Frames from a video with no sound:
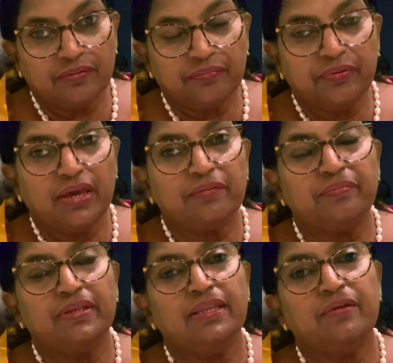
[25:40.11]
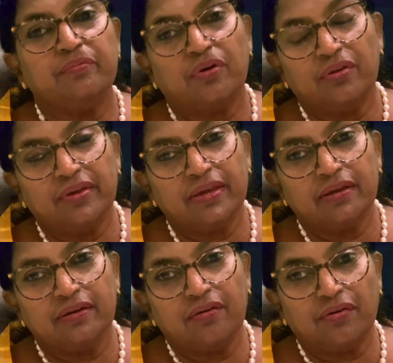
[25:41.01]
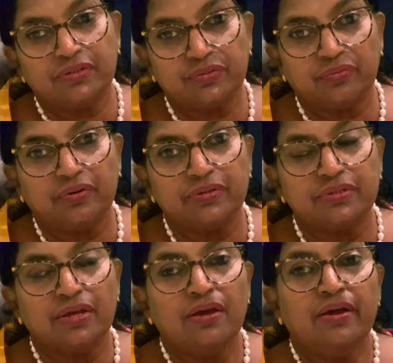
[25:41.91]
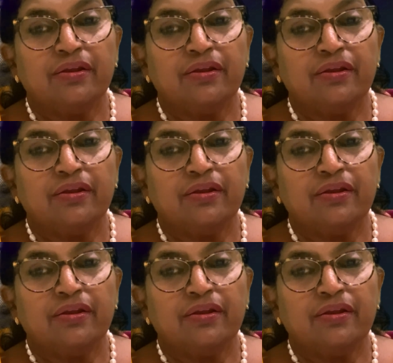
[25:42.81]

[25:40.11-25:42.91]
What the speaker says: fearfully following God's words,